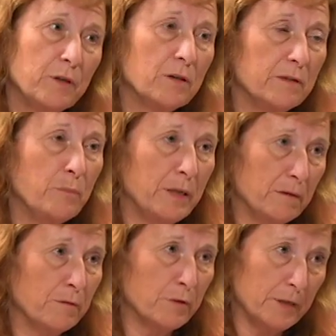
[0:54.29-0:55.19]
could have been
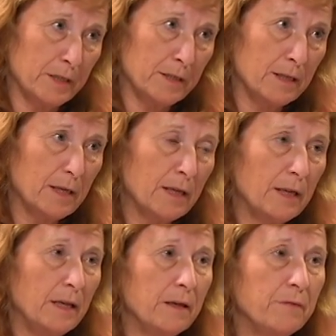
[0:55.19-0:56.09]
averted
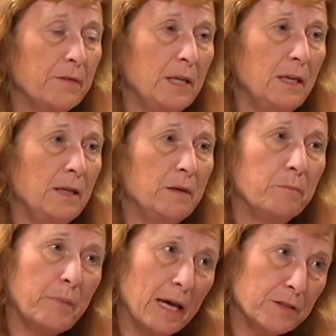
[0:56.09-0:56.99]
if the
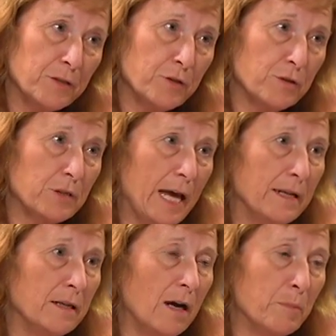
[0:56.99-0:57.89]
passengers
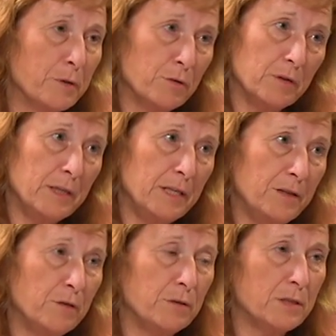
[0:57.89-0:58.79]
had an opportunity
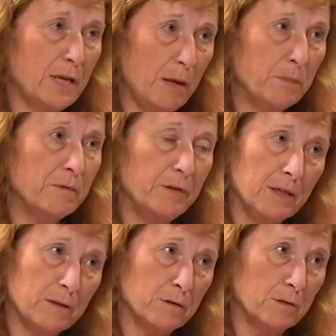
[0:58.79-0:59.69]
to escape the
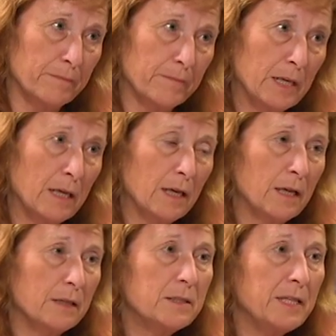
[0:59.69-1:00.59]
vehicle.
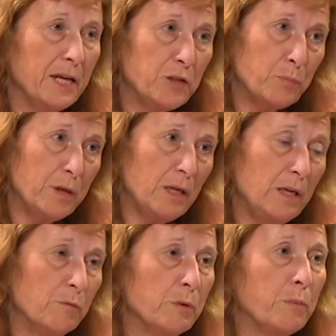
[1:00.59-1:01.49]
The
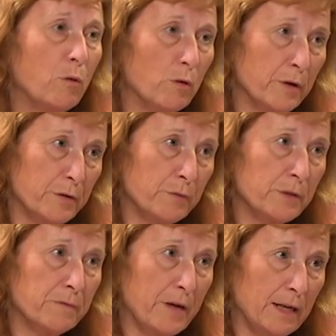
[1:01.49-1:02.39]
CHP report
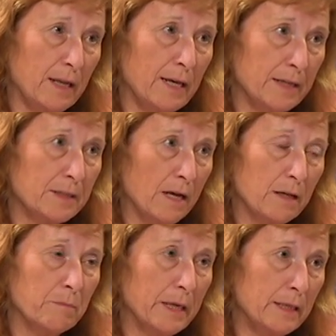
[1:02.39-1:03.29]
was finalized
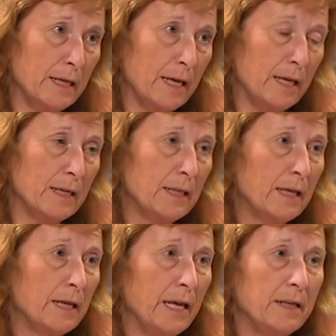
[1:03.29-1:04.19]
on Monday,
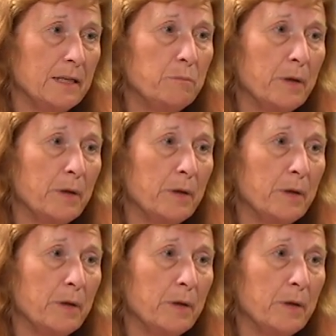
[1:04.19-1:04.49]
and it